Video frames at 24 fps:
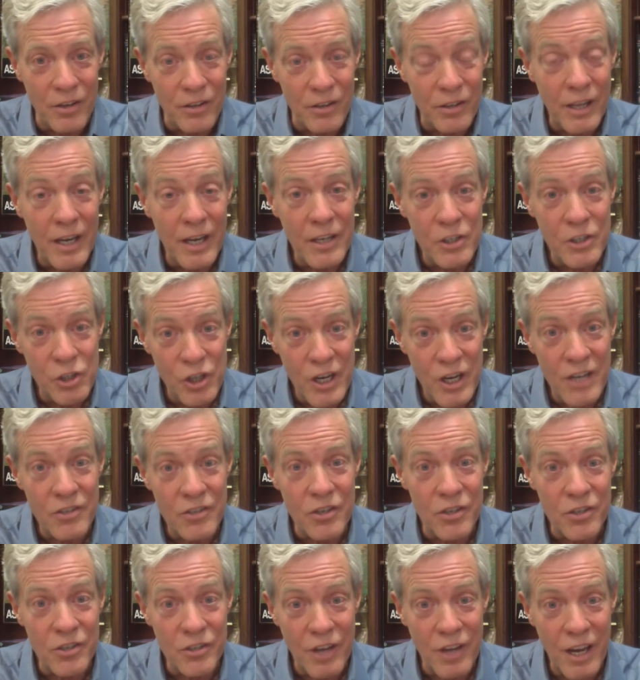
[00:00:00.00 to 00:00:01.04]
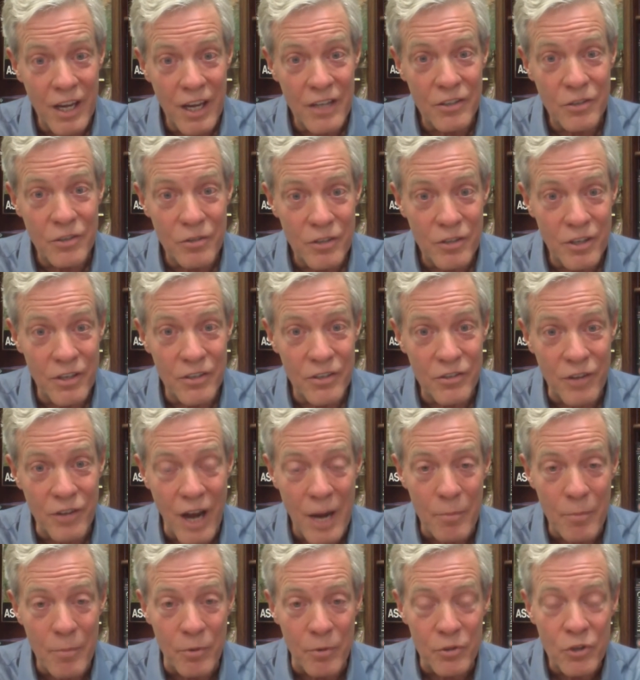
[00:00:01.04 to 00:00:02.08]
and Jesus saying to the
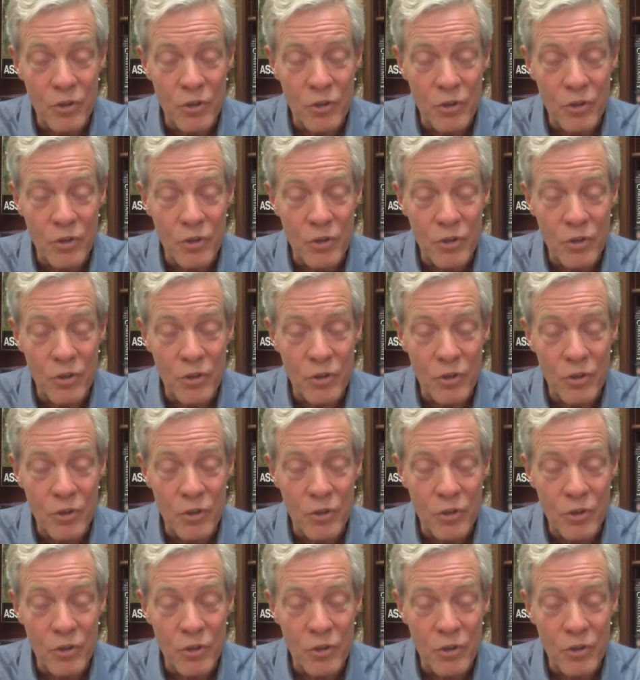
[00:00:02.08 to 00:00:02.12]
disciples,